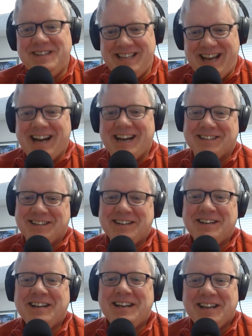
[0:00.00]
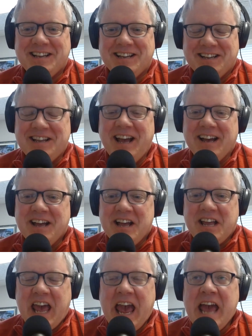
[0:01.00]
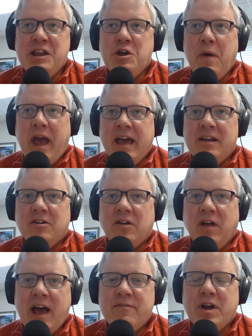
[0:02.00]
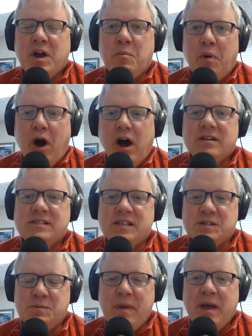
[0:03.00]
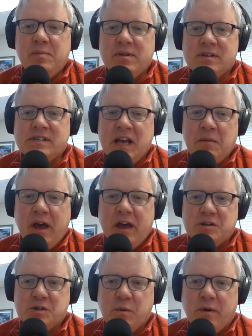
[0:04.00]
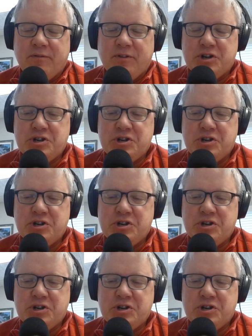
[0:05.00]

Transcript: Yeah. Yeah. Can you handle having a boss that's maybe the same age as one of your